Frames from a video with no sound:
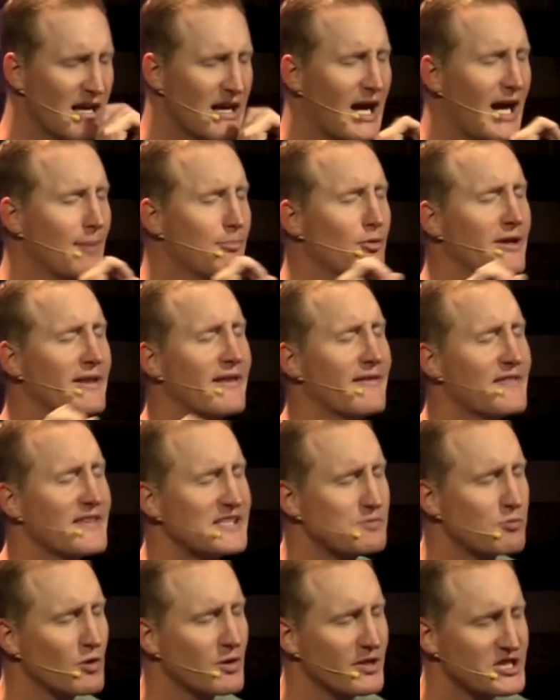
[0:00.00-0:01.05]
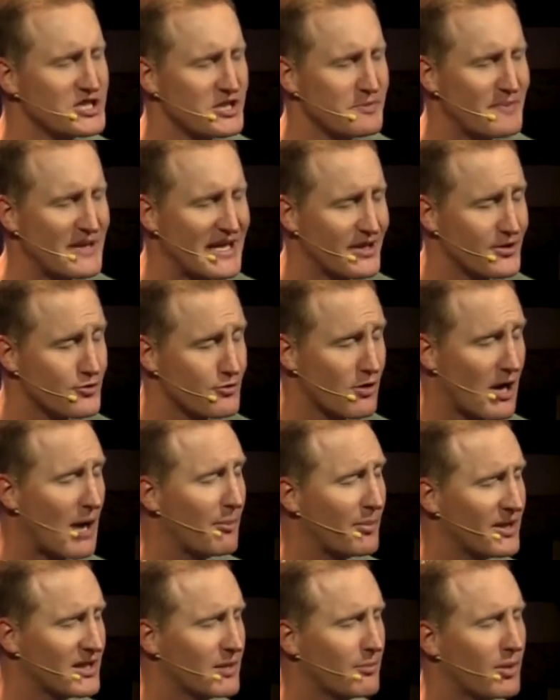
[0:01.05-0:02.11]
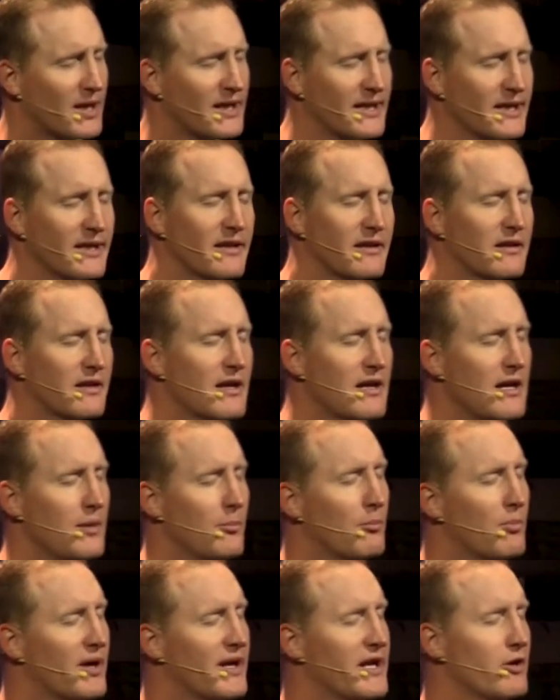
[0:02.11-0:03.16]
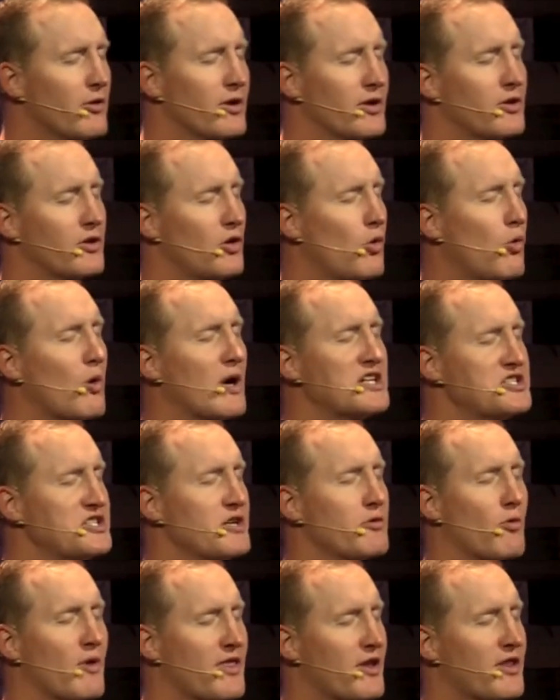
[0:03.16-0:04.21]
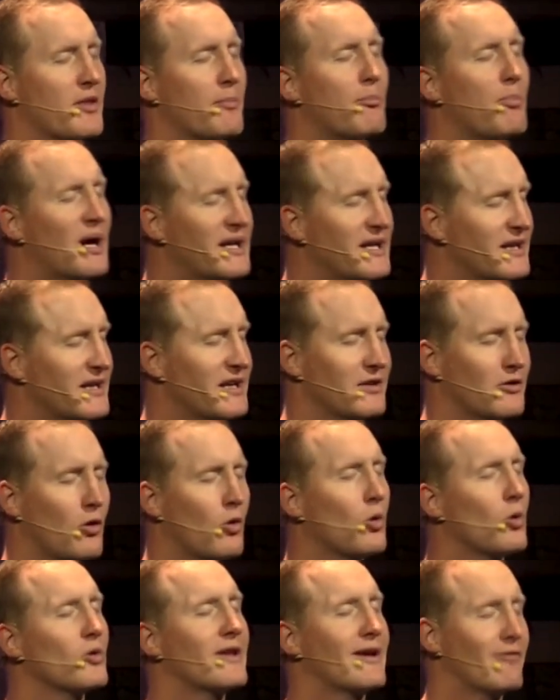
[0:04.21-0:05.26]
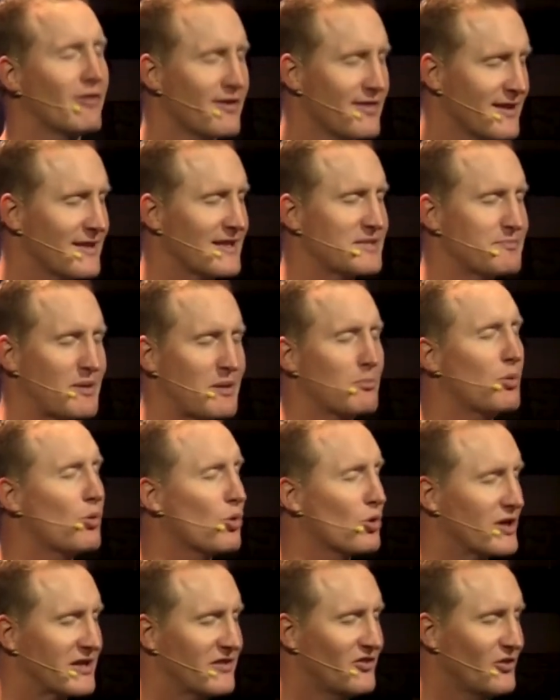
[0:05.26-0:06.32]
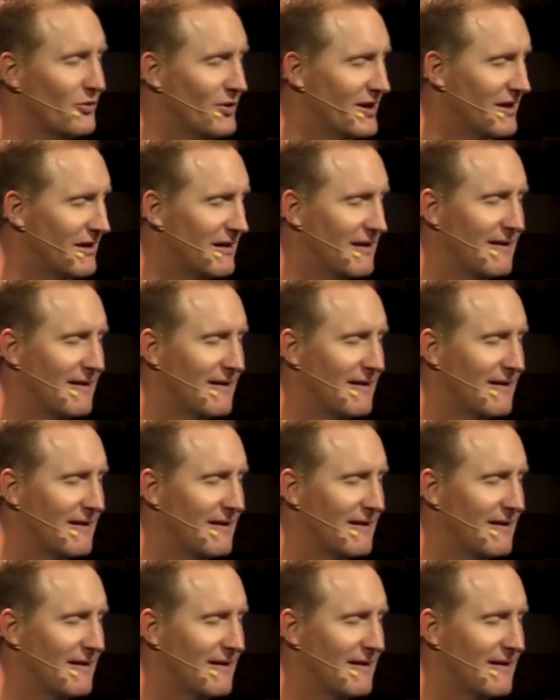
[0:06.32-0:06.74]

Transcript: I pray that this wouldn't just be a drop in a bucket, but it would question whether the bucket can hold everything that's being poured into it.